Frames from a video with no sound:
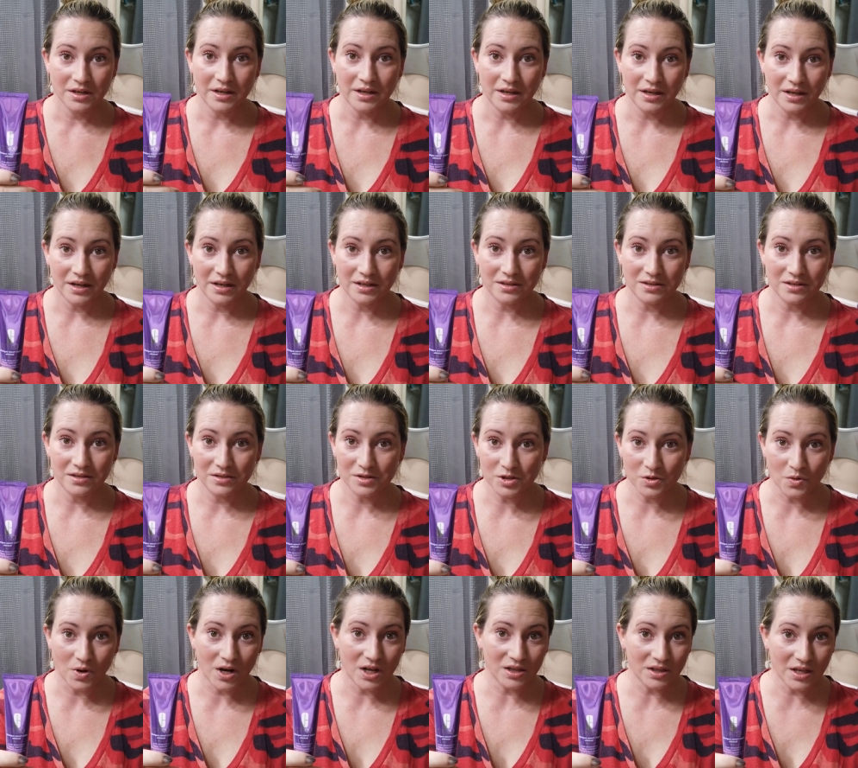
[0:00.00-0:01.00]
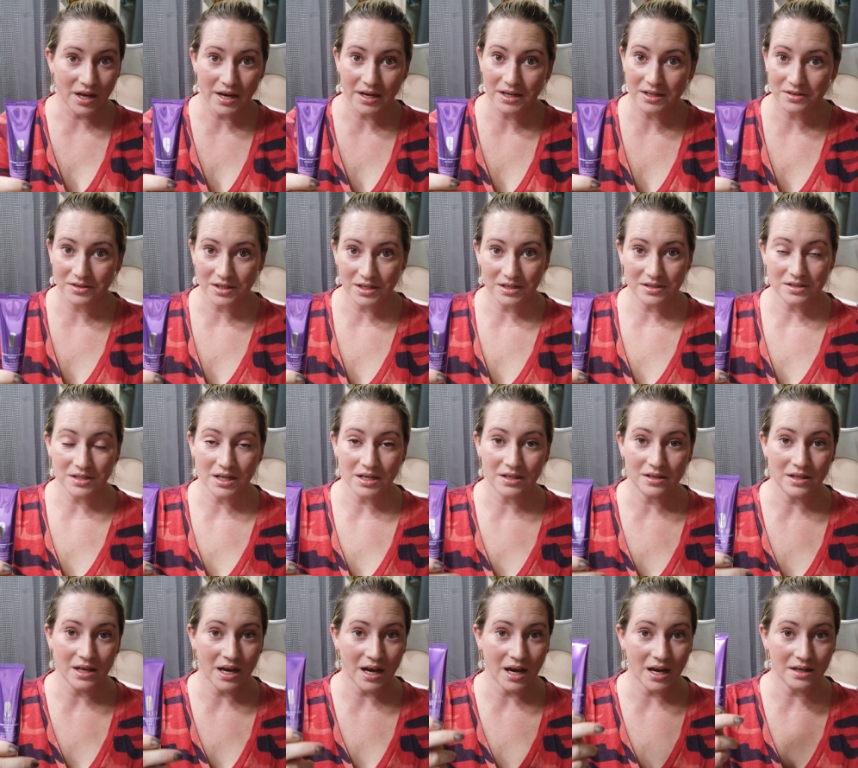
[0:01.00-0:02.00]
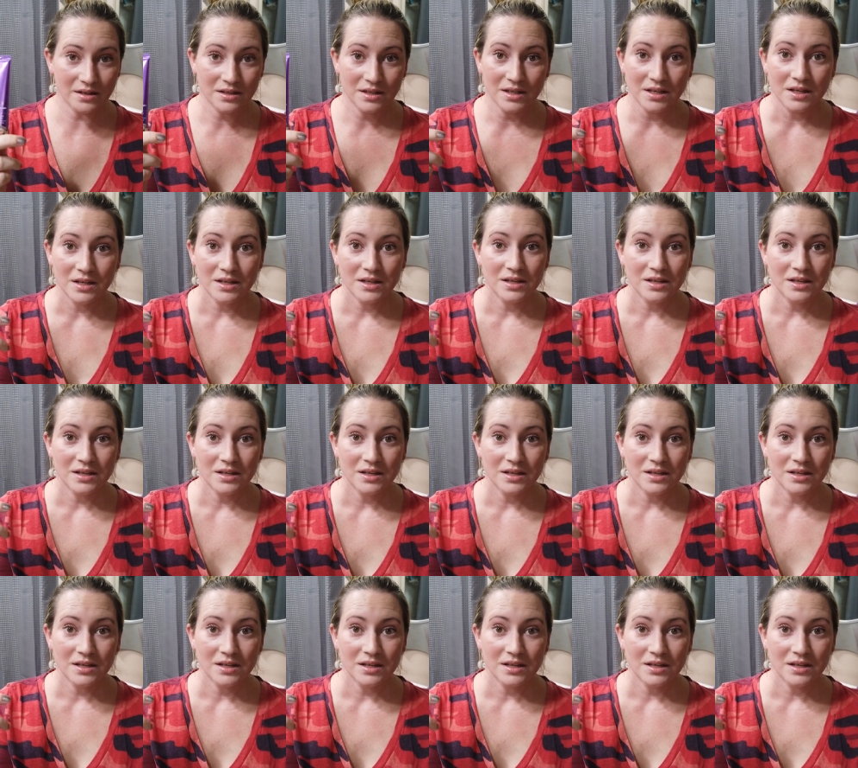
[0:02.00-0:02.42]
and squalane, things like that.